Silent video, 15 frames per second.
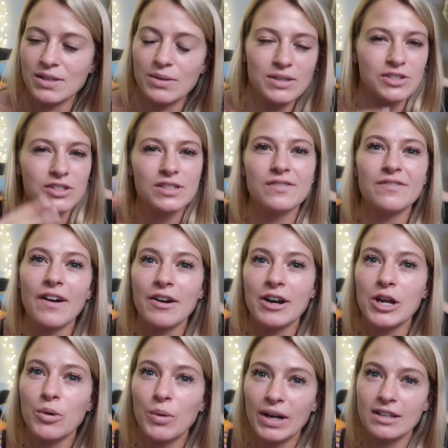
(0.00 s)
So it's just a very
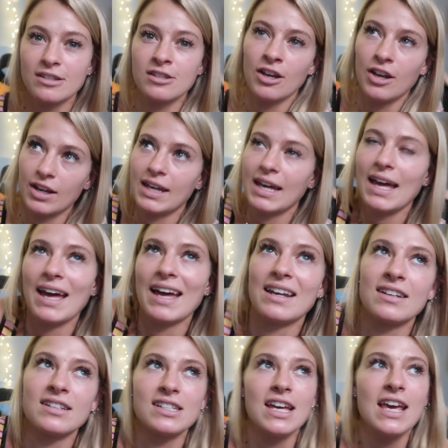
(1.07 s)
quick circuit,
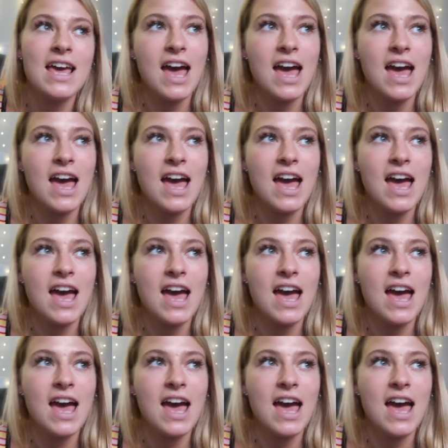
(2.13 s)
and